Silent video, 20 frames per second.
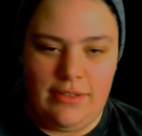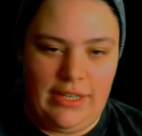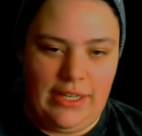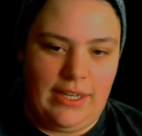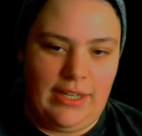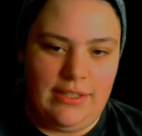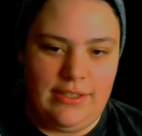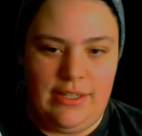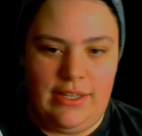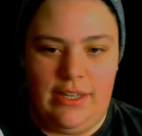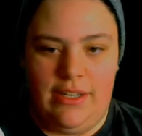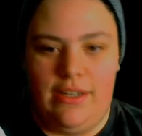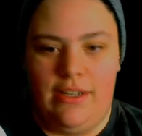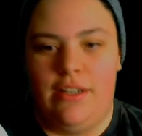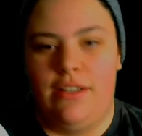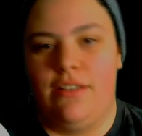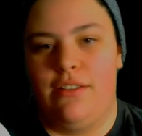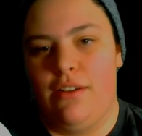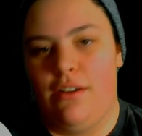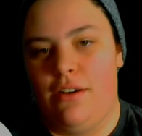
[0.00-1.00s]
like I said,
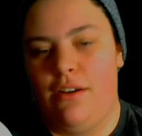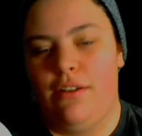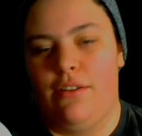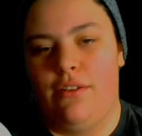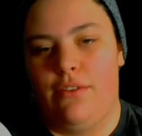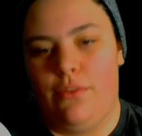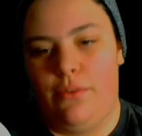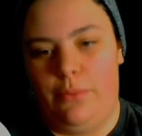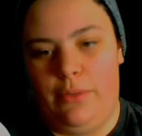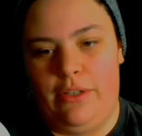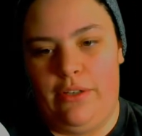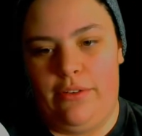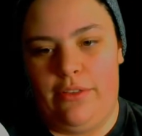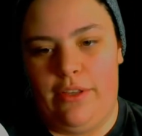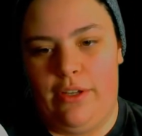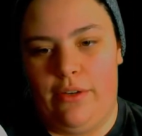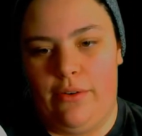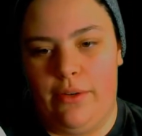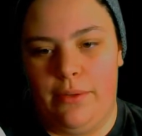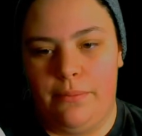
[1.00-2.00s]
is on the wheel
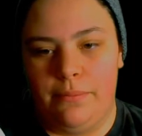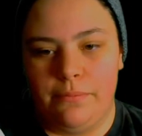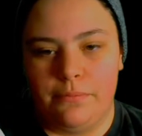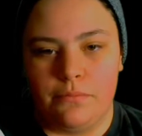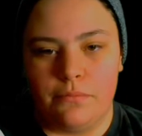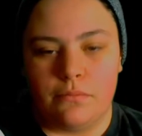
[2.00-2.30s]
theory